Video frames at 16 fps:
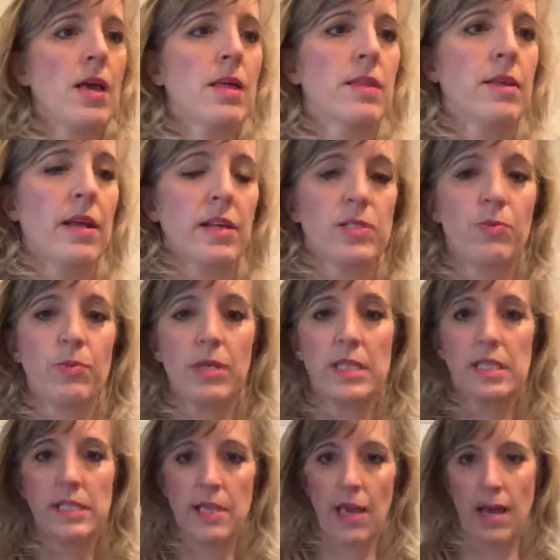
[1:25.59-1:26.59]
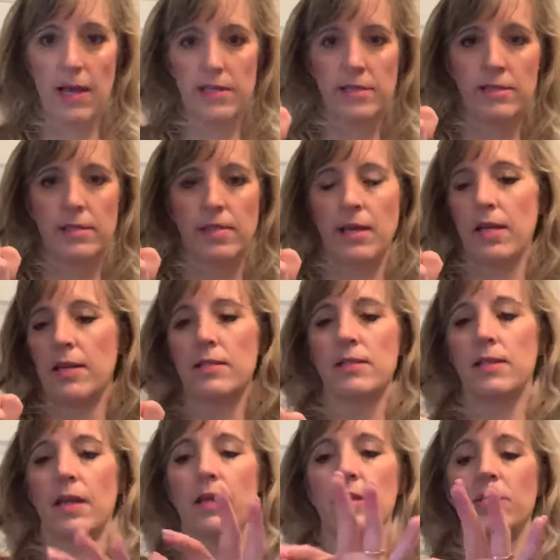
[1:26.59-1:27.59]
the next one is yes. Yes,
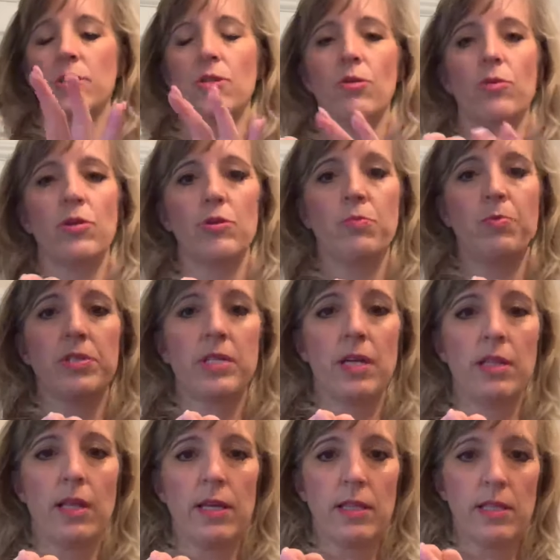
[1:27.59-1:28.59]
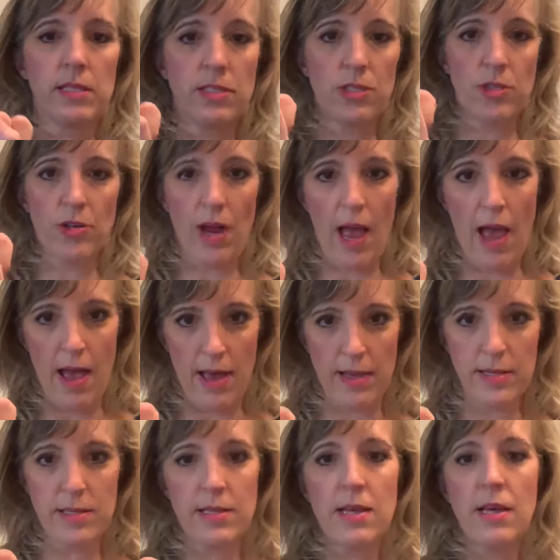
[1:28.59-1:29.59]
like, so you pretend like this is your
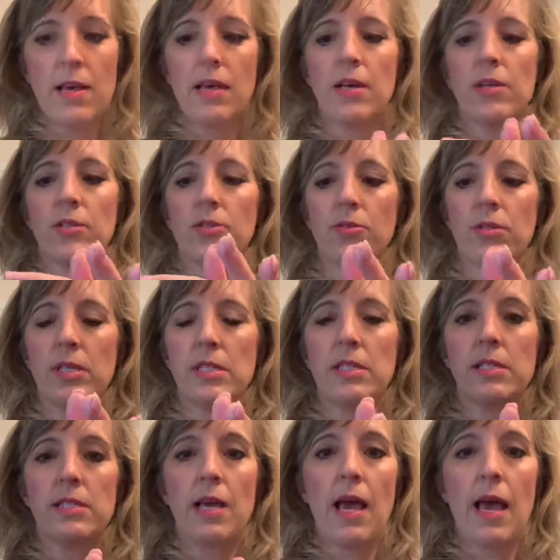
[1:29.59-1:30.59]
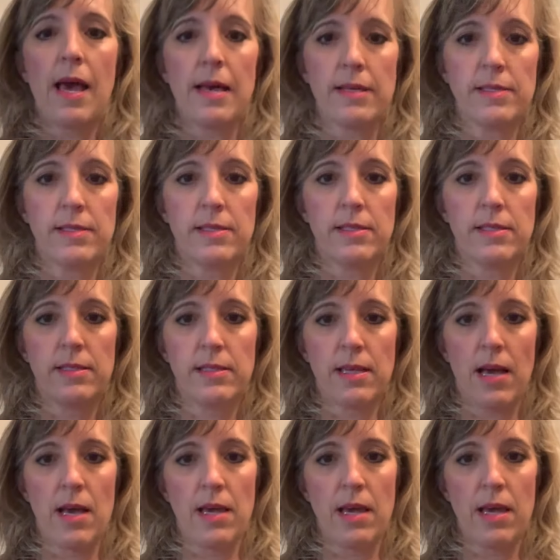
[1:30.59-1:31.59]
head. So this is the S
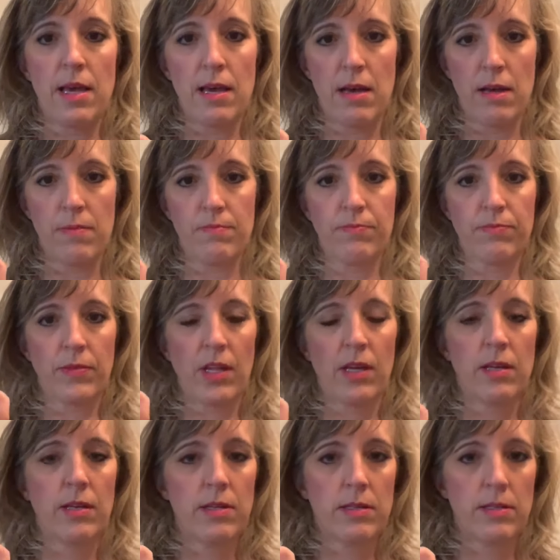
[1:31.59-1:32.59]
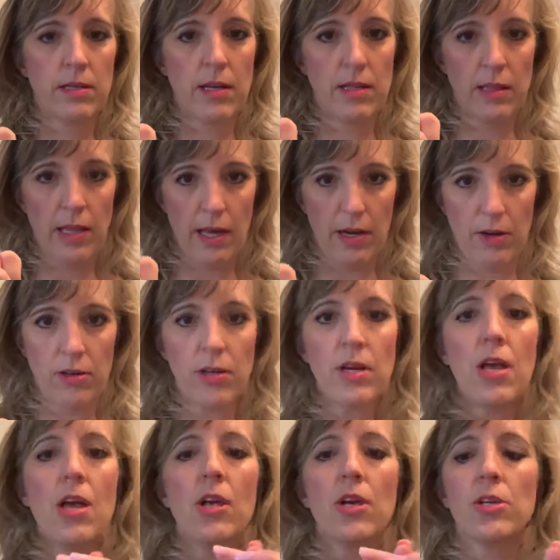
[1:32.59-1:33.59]
sign, letter.
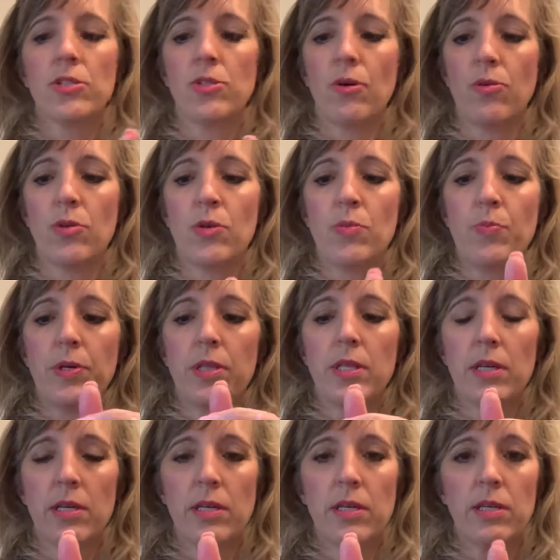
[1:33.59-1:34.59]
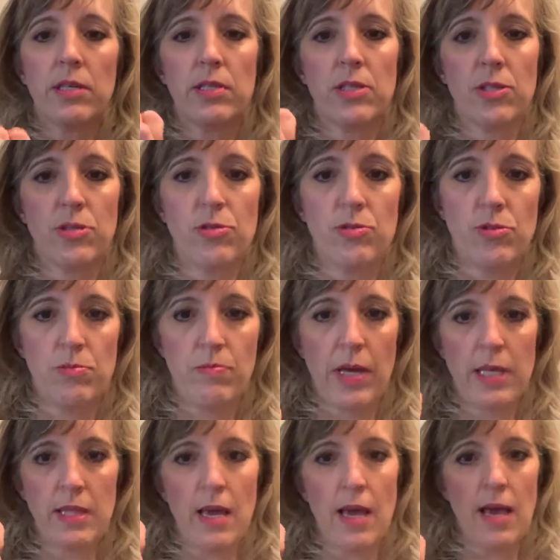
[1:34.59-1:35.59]
So you
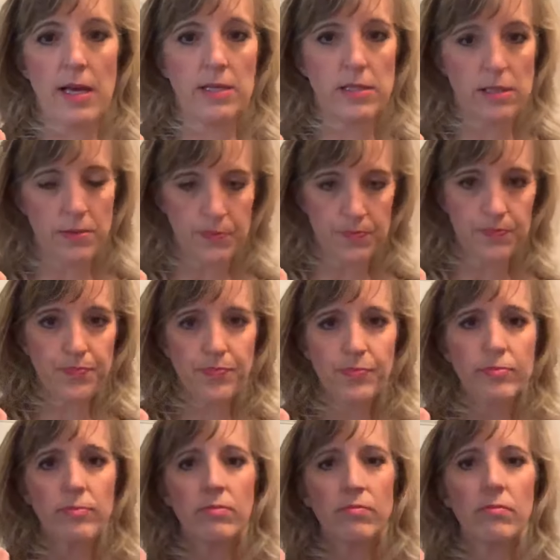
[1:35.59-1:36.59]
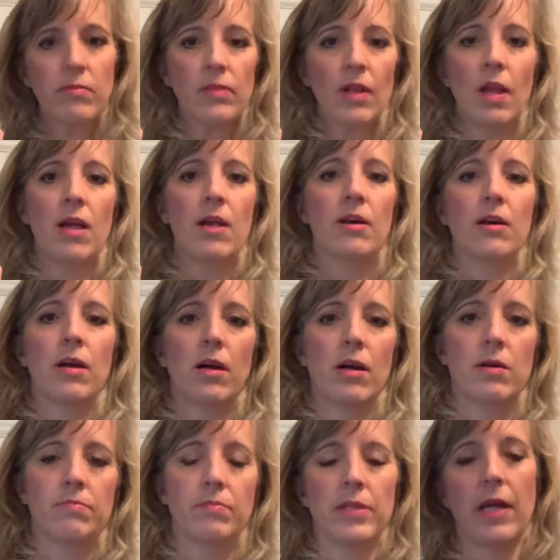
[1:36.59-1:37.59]
make the S
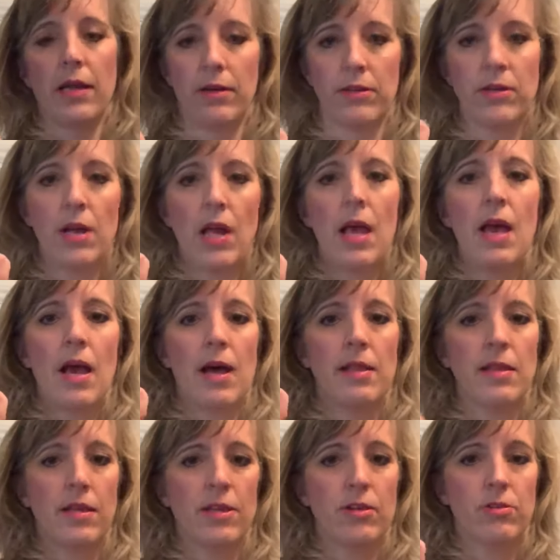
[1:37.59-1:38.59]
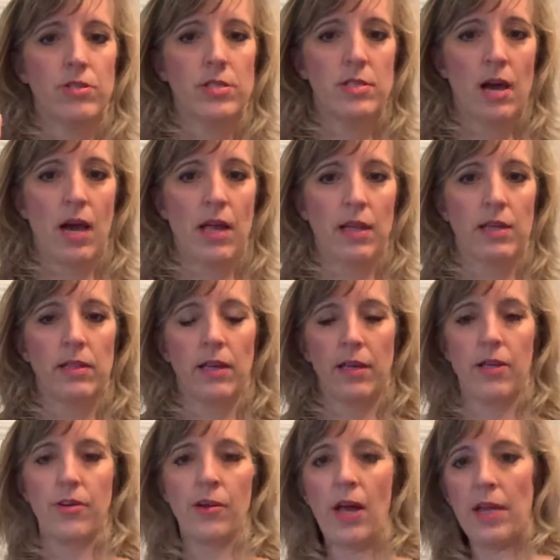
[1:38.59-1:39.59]
letter, and then you nod it
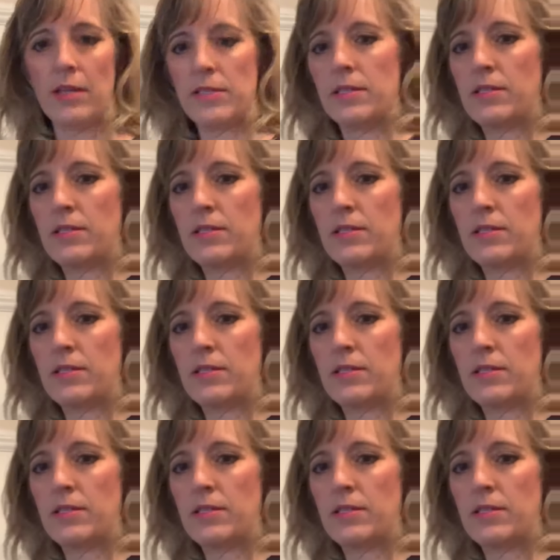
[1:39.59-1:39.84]
like your head is